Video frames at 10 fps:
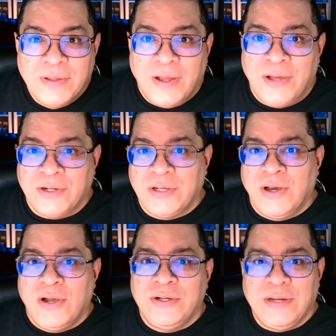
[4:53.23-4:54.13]
on a
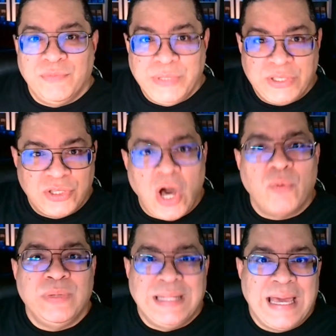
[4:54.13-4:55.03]
card that we
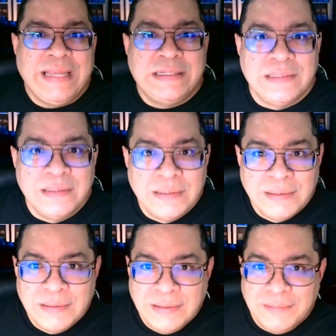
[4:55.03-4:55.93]
thought we liked,
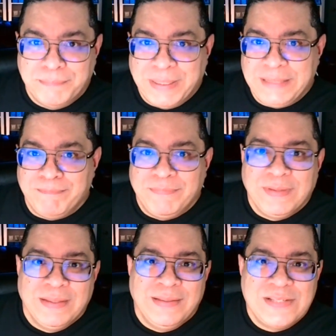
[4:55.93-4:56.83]
but
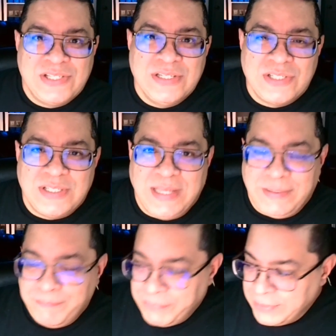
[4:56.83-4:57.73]
since
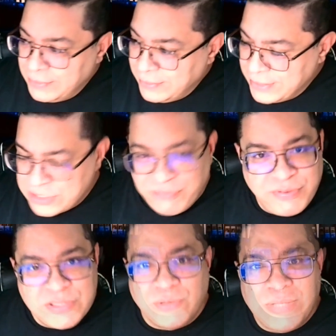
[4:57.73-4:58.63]
then, it's
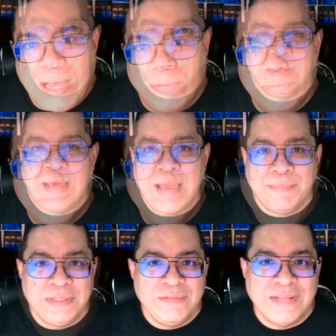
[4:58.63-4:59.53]
fizzled out. I
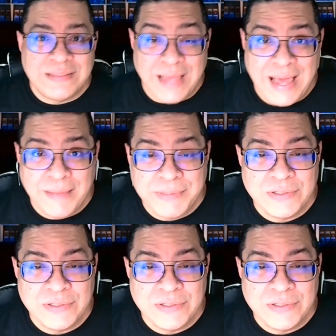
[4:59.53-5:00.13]
believe that the hobby in